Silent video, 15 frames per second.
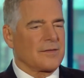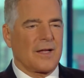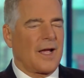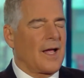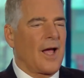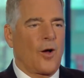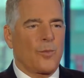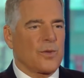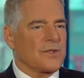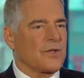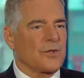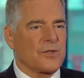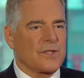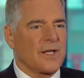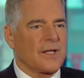help us
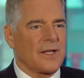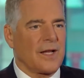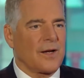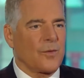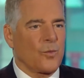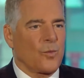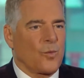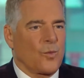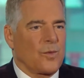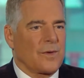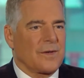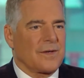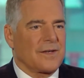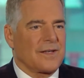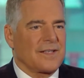understand that.
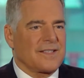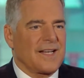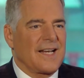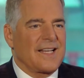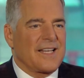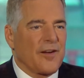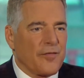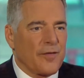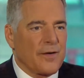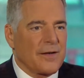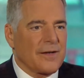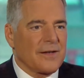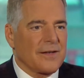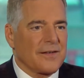Is it any different?